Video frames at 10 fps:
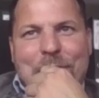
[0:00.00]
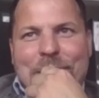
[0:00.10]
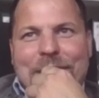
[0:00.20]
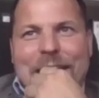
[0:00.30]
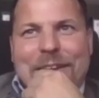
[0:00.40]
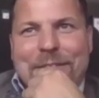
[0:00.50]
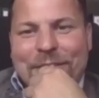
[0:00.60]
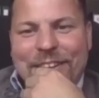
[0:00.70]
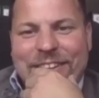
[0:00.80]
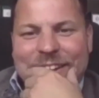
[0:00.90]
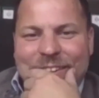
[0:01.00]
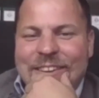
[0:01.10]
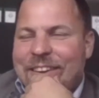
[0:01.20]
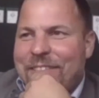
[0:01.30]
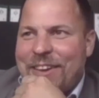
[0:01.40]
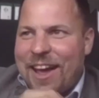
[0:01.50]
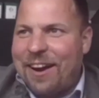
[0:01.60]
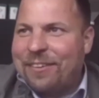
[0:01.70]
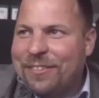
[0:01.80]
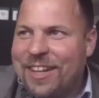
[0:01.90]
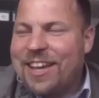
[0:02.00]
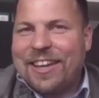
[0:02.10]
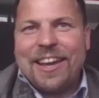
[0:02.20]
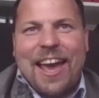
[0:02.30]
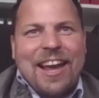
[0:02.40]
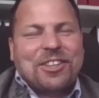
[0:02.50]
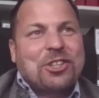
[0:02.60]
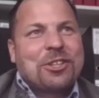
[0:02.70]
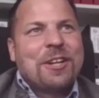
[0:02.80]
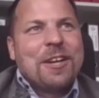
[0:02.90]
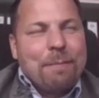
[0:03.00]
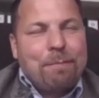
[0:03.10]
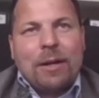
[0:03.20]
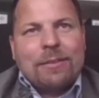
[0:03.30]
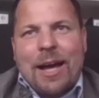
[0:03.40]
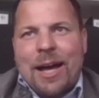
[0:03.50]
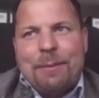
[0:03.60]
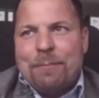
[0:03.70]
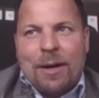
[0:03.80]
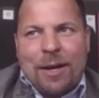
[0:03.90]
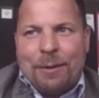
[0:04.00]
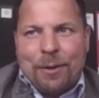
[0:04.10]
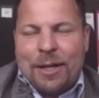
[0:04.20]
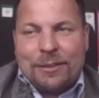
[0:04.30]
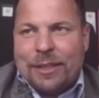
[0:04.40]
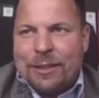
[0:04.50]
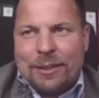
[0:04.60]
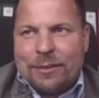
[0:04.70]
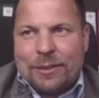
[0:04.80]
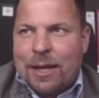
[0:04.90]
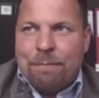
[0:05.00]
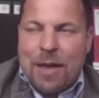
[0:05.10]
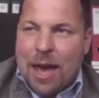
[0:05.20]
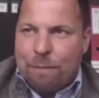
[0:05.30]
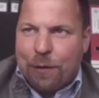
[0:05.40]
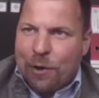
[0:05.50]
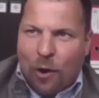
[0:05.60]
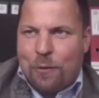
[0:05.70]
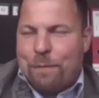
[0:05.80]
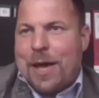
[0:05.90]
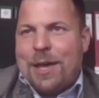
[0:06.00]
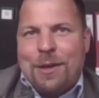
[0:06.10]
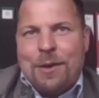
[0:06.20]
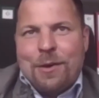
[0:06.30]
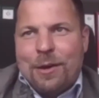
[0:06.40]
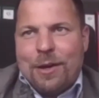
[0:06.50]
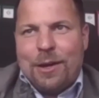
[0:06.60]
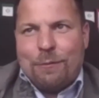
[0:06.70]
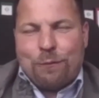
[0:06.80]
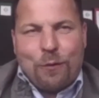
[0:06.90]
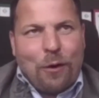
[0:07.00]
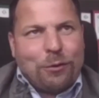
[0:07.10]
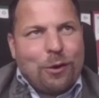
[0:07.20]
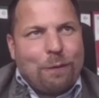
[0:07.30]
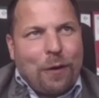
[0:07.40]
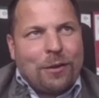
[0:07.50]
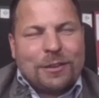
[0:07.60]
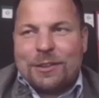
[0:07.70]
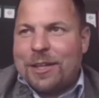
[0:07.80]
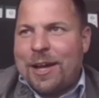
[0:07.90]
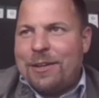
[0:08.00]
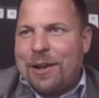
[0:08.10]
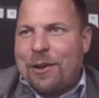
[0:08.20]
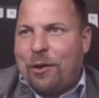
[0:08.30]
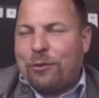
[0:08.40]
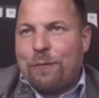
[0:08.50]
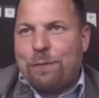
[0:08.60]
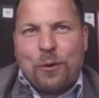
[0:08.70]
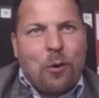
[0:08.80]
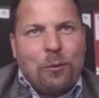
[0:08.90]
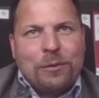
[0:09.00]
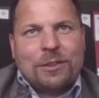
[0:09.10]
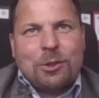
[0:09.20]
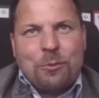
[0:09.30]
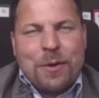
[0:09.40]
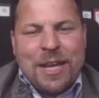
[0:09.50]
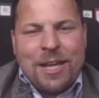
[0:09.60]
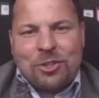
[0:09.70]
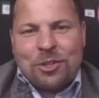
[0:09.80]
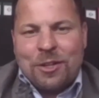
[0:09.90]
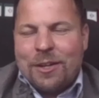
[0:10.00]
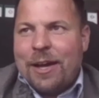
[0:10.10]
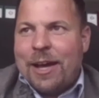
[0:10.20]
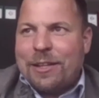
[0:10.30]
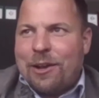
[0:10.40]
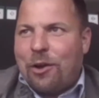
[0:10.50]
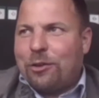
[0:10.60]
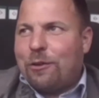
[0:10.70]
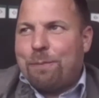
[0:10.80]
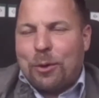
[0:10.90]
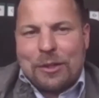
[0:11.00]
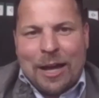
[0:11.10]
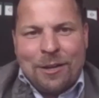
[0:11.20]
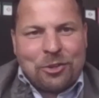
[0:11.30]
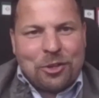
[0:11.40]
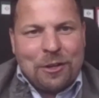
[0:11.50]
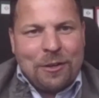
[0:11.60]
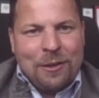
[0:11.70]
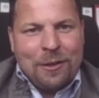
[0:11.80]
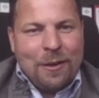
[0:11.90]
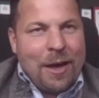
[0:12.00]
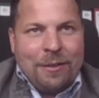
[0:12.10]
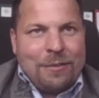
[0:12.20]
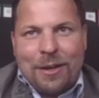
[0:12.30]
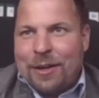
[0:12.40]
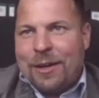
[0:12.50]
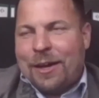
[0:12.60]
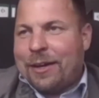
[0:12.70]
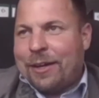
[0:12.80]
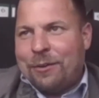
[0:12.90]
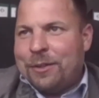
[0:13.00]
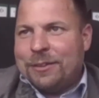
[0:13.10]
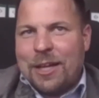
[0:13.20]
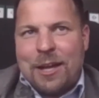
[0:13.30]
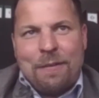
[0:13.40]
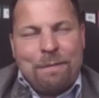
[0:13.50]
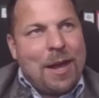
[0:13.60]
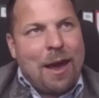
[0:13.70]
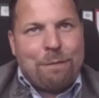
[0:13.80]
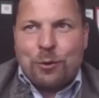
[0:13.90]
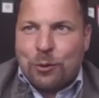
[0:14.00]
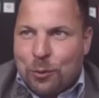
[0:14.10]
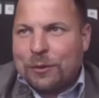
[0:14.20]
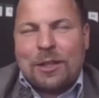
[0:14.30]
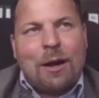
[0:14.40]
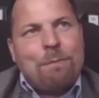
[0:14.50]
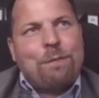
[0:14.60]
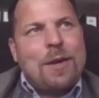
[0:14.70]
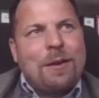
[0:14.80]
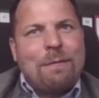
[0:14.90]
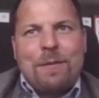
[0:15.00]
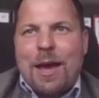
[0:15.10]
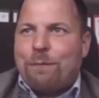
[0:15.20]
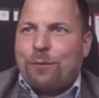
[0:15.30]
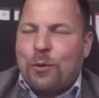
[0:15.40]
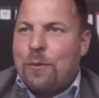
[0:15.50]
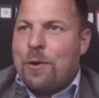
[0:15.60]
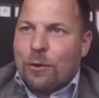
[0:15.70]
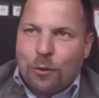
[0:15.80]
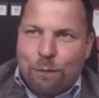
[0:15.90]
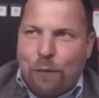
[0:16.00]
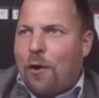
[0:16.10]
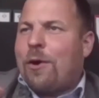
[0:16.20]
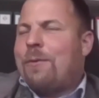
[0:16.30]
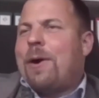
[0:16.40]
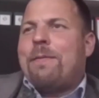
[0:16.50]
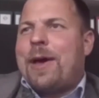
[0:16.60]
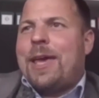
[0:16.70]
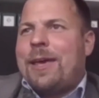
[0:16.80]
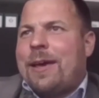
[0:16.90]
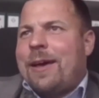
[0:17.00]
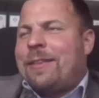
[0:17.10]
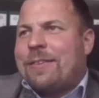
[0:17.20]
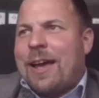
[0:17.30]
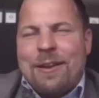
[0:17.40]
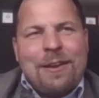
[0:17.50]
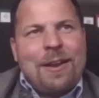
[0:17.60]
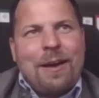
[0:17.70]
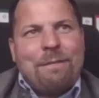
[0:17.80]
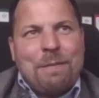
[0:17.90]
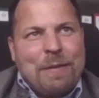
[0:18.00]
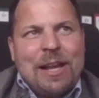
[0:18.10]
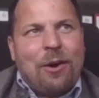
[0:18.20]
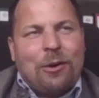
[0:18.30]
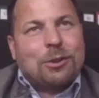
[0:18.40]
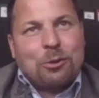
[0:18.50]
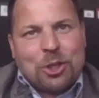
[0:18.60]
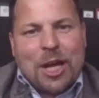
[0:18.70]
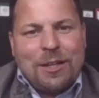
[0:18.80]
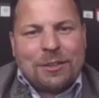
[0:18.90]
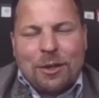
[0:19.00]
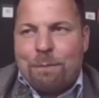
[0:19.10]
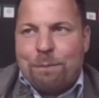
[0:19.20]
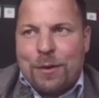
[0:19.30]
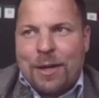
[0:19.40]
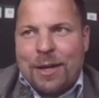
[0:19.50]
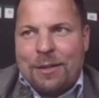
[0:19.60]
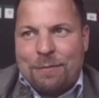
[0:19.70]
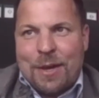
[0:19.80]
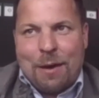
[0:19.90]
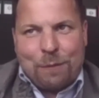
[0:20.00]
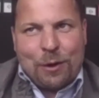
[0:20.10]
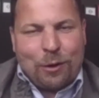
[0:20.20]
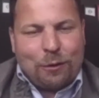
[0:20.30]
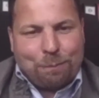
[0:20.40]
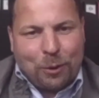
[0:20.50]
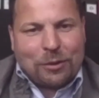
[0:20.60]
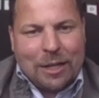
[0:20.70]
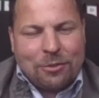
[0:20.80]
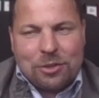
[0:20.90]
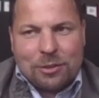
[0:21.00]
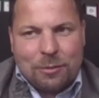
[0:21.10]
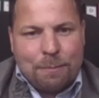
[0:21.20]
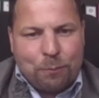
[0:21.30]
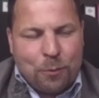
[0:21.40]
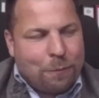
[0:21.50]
day we are taking action. But I see it the same. We have a long way in front of us, and a lot of goals to reach, and a lot of potential And I can only say we have to do something, we have to follow a way, and then we will also change something, and we have a lot of potential to improve.